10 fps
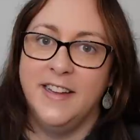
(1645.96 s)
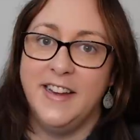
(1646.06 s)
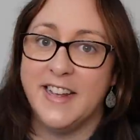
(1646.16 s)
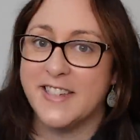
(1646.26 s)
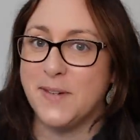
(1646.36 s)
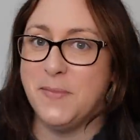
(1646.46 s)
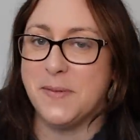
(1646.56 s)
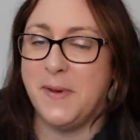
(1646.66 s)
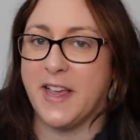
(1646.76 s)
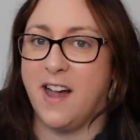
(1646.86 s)
Next up
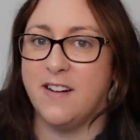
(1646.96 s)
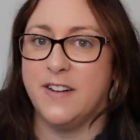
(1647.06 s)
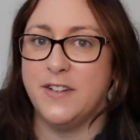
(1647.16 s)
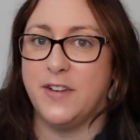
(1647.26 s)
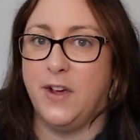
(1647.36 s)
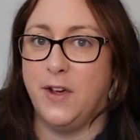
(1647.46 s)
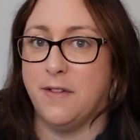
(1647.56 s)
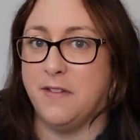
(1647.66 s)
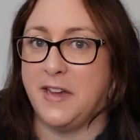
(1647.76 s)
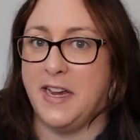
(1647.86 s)
is my current
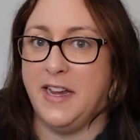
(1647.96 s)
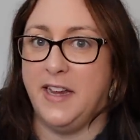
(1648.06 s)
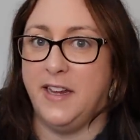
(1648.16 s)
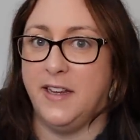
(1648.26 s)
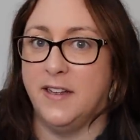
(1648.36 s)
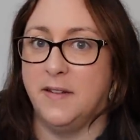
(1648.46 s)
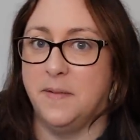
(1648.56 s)
Earth Day